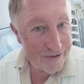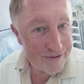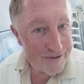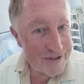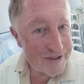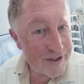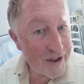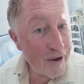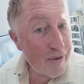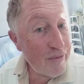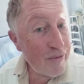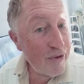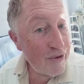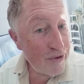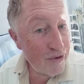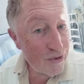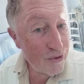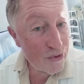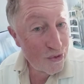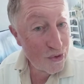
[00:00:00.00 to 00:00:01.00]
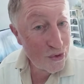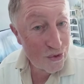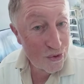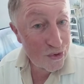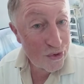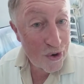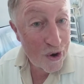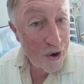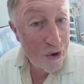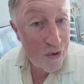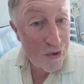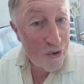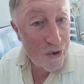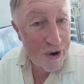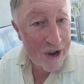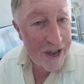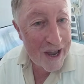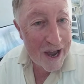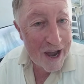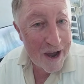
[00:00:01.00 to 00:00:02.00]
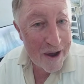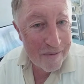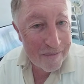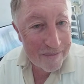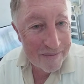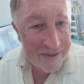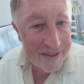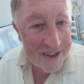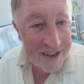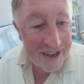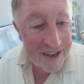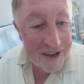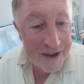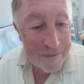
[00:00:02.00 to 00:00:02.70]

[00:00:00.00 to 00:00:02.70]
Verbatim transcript: some who, who know who I am,